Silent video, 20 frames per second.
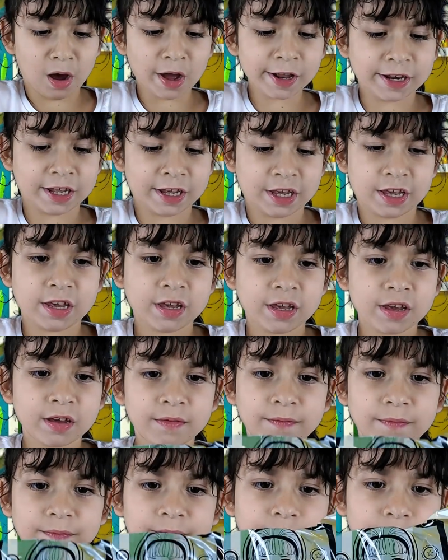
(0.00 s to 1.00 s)

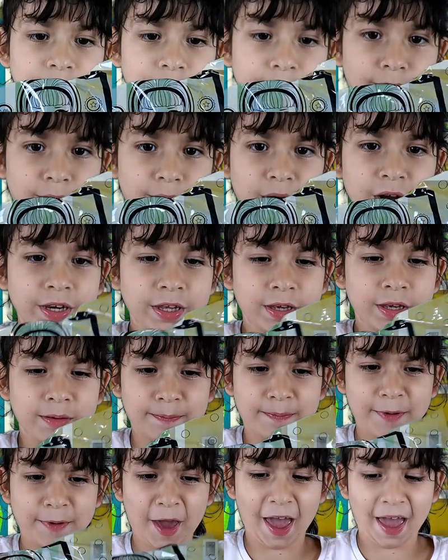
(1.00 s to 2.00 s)
Horses. Money
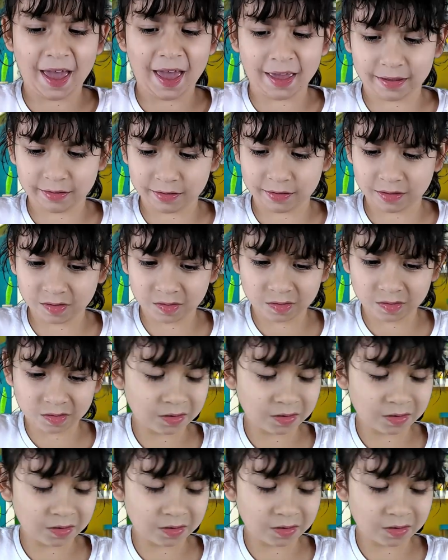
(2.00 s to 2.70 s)
bags.